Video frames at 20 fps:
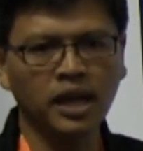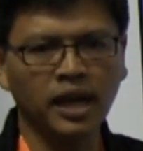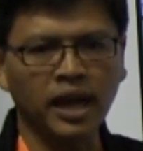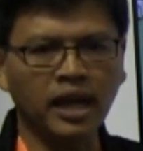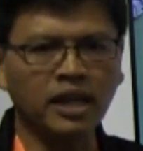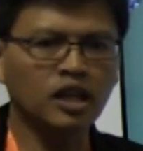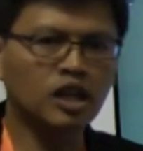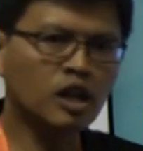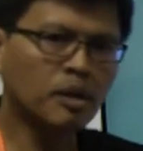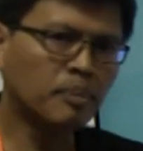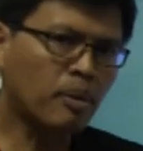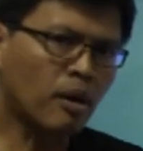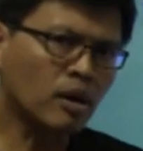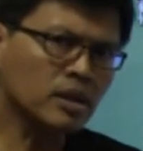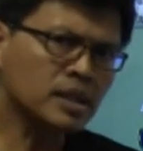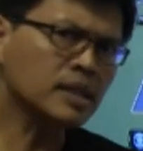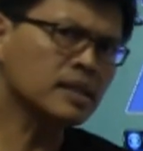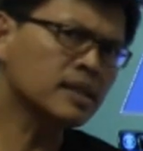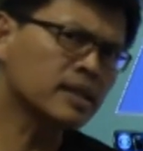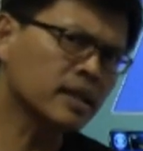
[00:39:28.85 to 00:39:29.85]
and the
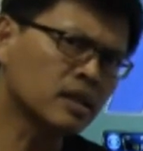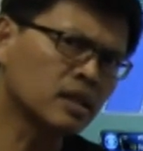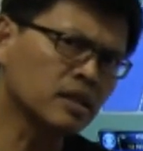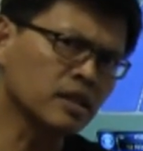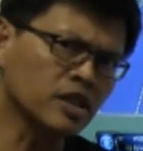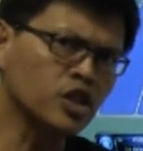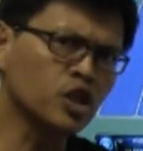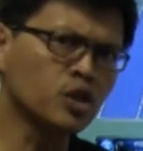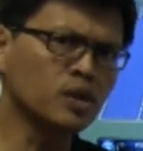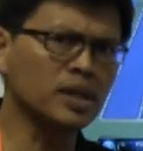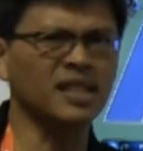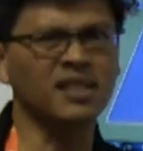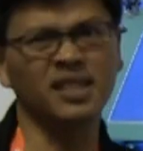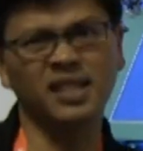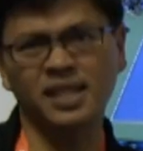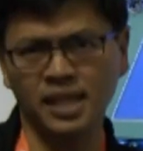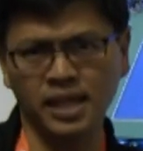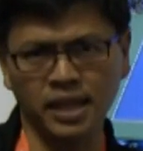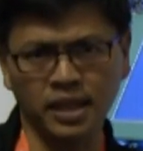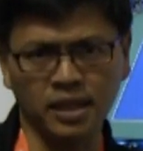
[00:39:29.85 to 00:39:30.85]
composite signal is used as a
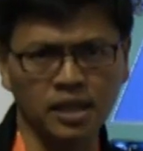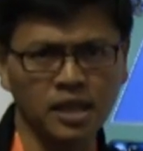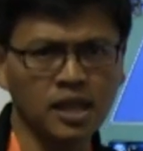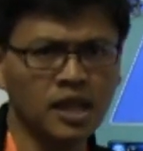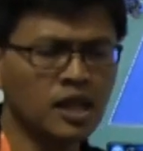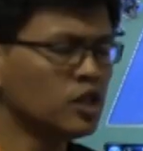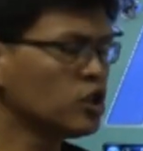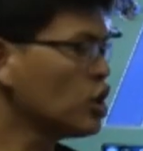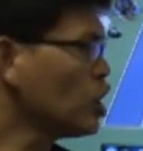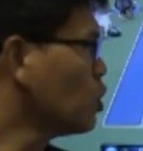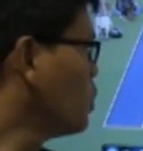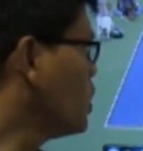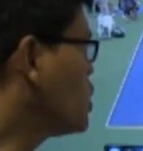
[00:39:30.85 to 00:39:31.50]
sync. So in